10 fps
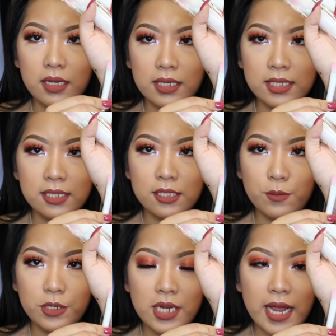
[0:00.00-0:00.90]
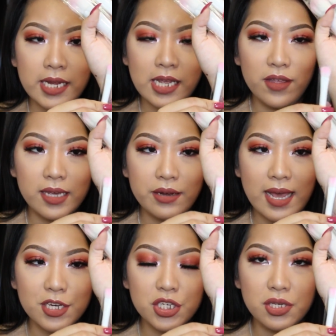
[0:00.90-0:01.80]
It's super tiny. I feel like I'd
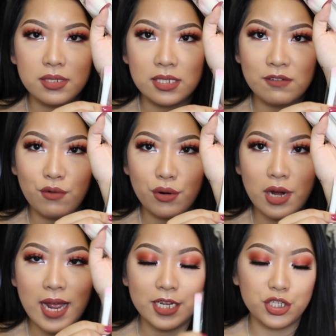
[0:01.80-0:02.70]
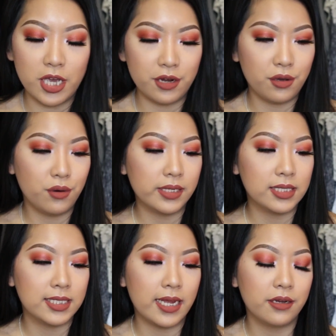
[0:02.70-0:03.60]
actually use this for eyeshadow
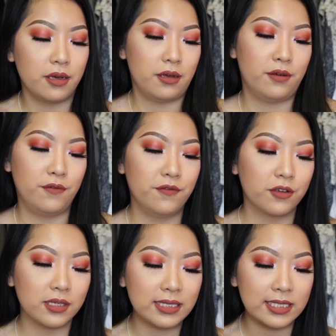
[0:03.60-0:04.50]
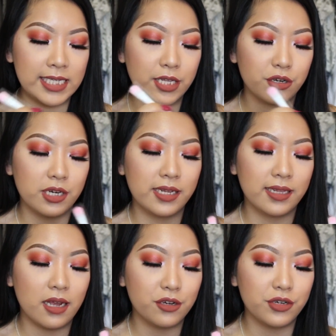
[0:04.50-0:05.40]
instead of concealer
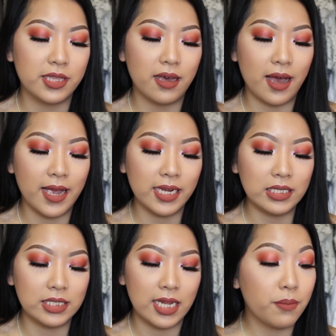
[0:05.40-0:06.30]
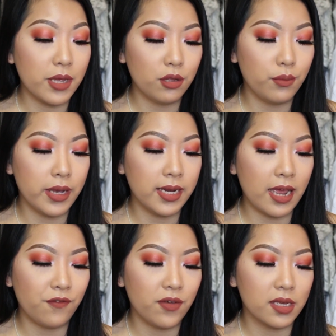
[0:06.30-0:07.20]
underneath the eyes. The middle one
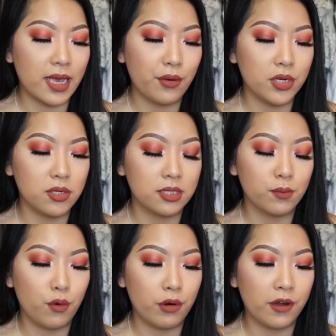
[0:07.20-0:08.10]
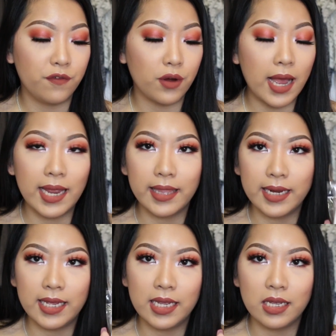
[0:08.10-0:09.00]
I feel like I would use more for
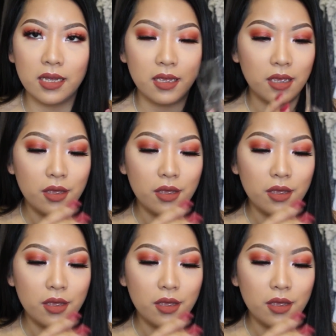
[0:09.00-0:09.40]
highlighting